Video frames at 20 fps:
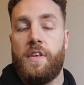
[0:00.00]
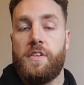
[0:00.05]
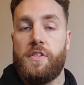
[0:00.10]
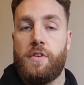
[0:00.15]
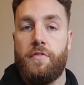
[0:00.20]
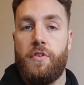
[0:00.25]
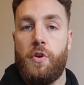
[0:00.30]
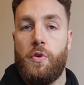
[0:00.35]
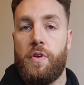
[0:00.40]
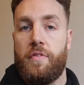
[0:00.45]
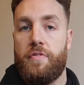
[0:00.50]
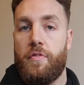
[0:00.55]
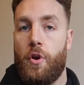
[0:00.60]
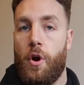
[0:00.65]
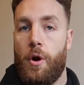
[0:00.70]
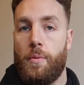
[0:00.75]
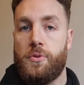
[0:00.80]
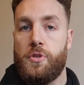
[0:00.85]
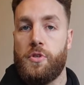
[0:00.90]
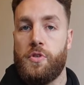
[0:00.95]
There's a few different
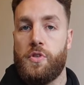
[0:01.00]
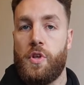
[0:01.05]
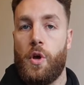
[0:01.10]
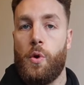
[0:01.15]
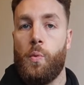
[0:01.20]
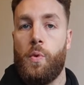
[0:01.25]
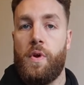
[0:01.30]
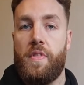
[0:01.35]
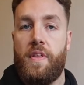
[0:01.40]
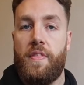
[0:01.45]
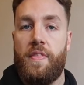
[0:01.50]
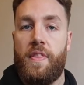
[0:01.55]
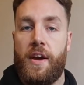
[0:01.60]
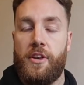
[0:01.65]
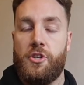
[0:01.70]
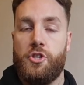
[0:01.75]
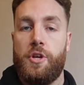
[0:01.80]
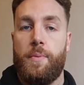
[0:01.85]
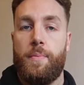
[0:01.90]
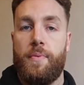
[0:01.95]
options though within
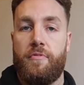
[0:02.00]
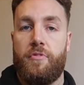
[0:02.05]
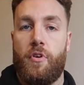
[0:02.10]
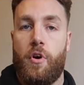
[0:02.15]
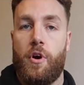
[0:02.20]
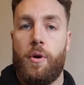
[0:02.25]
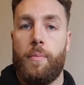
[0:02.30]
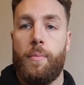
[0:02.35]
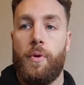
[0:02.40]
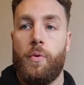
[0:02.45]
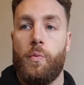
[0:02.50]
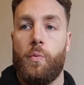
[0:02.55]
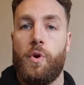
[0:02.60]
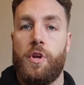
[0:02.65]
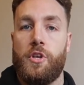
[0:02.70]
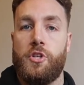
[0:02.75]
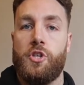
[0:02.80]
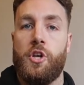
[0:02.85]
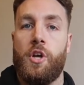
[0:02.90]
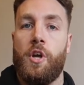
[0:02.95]
that gym environment,
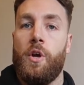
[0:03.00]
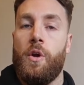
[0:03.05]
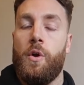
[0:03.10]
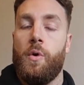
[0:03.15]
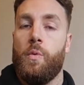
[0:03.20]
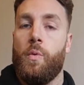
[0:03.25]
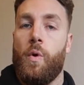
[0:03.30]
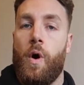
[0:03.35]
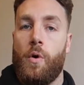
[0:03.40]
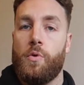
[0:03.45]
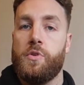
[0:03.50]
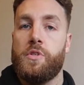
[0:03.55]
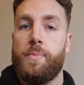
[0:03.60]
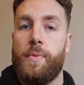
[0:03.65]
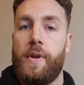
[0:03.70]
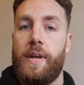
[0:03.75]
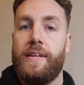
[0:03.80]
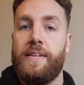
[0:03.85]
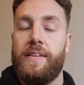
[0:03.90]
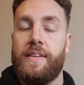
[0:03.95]
which will
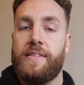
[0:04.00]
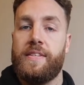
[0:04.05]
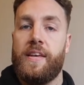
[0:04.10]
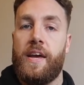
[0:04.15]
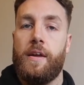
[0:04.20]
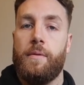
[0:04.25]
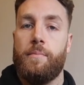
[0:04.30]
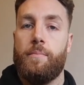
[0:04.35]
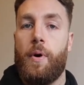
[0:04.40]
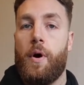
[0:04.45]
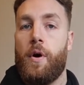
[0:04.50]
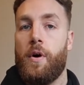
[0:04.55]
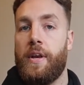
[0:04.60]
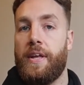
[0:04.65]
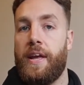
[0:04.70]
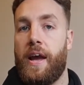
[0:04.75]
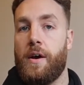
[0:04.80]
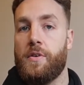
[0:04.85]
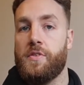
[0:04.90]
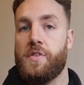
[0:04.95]
ultimately dictate
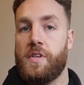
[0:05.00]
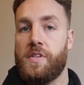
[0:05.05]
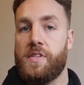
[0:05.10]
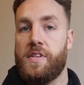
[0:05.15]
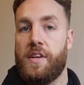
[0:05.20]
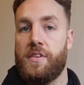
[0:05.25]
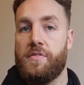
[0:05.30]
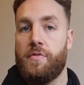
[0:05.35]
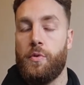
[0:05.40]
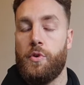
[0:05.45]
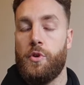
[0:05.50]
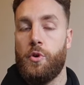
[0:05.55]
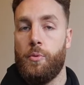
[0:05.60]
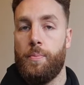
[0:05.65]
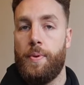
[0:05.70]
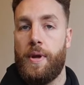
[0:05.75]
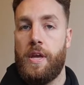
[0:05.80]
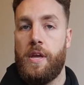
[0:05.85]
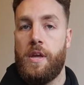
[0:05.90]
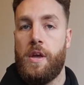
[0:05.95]
partly how successful you'll
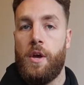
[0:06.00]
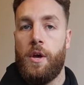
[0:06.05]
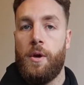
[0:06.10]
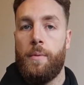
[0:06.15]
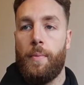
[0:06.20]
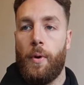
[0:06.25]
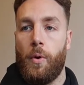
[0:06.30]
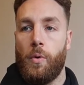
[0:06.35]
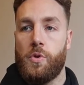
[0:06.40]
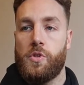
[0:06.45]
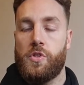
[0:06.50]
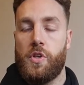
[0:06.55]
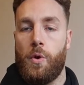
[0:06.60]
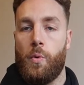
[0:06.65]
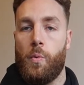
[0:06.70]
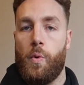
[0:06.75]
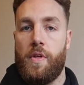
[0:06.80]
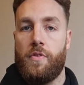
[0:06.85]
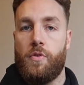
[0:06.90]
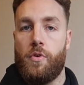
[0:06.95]
be, but also
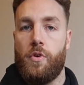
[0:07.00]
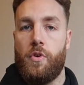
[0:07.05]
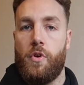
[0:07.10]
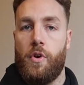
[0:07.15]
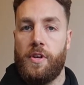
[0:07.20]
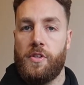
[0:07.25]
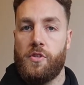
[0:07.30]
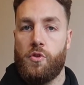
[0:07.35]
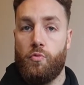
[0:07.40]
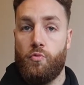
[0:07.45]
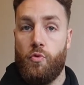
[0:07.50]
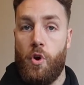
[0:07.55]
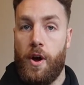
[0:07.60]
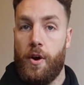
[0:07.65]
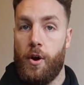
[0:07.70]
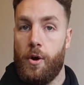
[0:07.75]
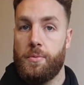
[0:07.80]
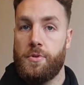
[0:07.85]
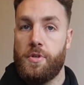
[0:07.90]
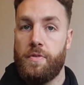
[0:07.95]
whether or not it's the right
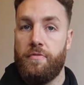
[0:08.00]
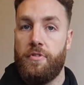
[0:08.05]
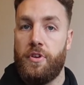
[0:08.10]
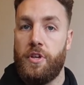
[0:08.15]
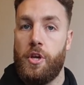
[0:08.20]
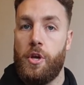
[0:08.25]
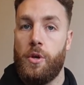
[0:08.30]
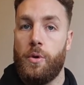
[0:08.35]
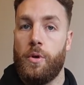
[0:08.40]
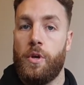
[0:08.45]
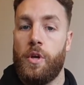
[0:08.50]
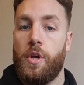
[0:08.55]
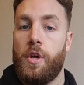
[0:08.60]
option for you.